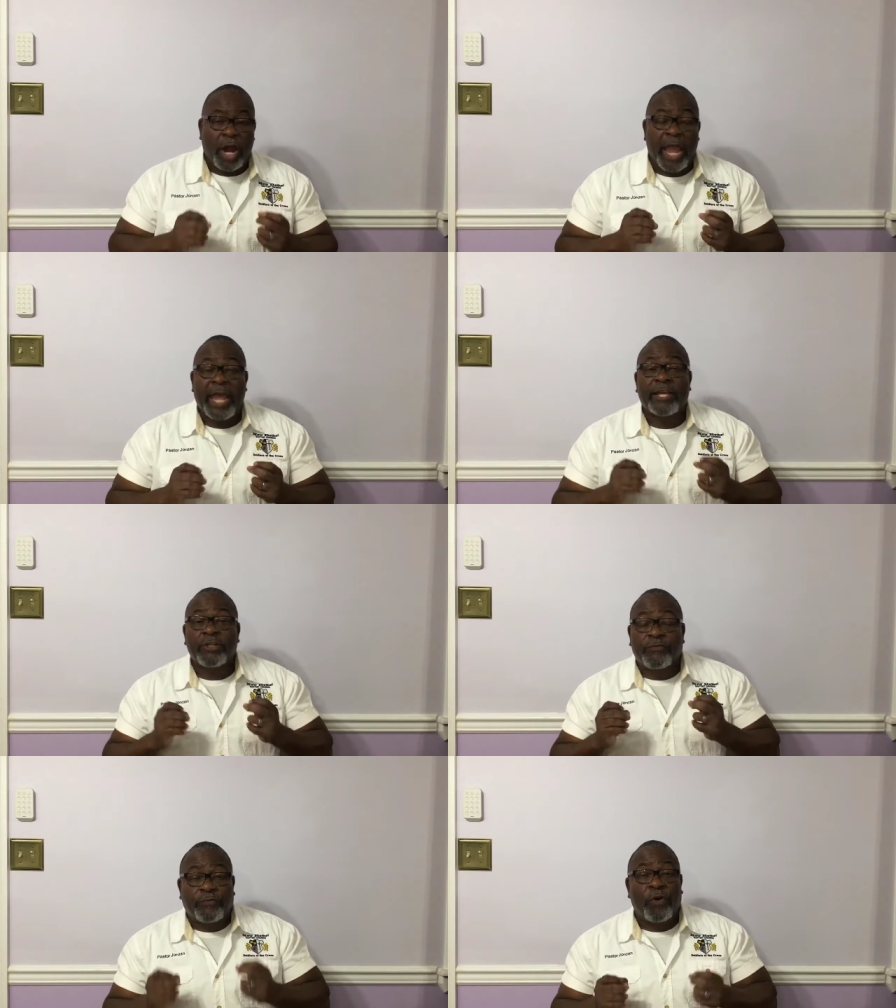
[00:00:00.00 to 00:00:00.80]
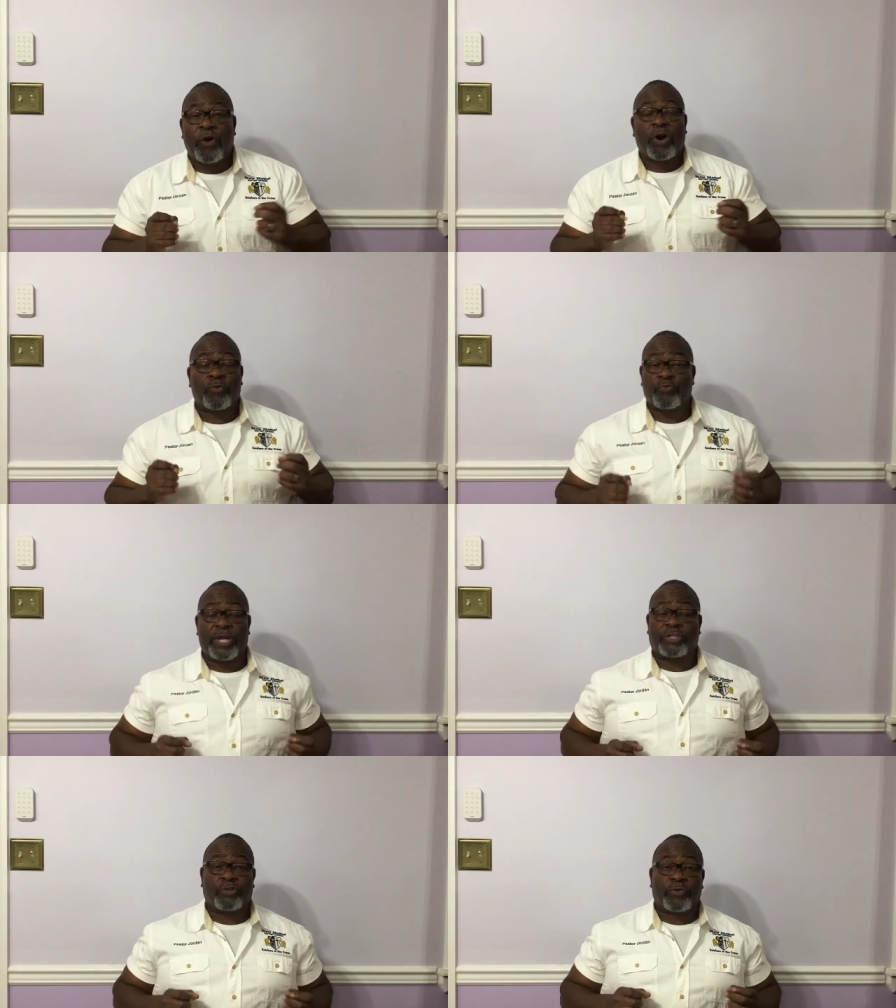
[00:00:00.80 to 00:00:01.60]
and for
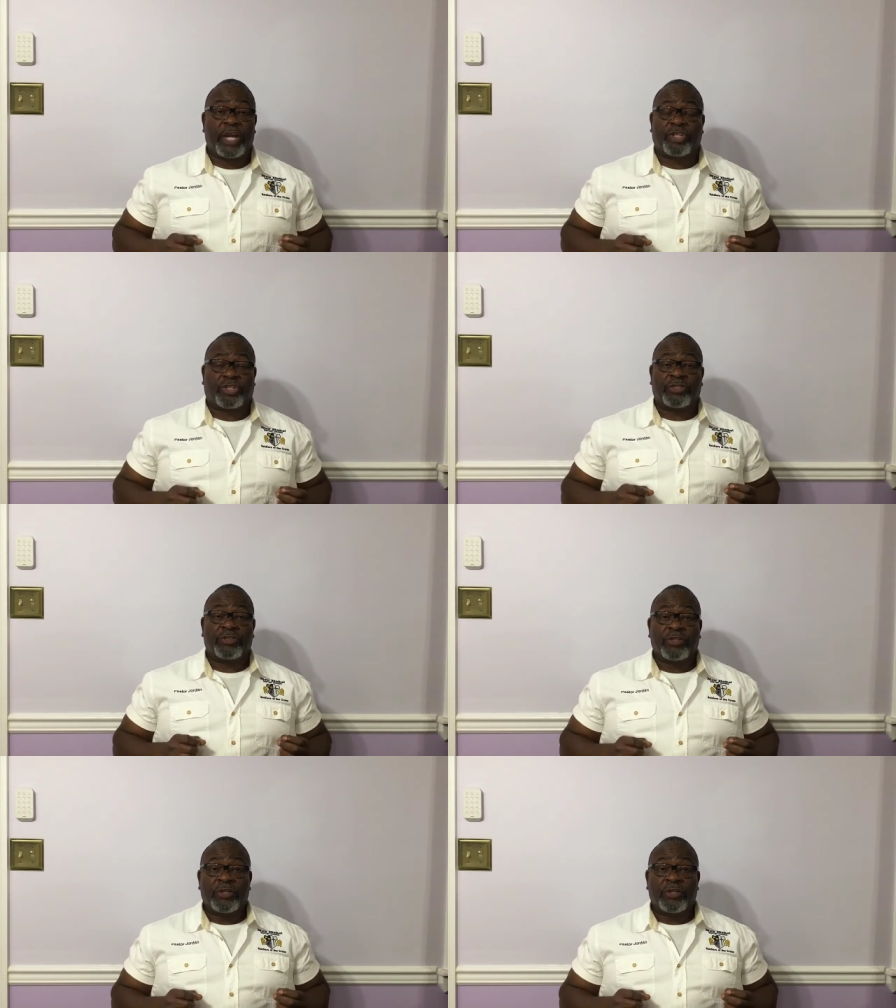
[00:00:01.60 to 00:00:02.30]
restoration.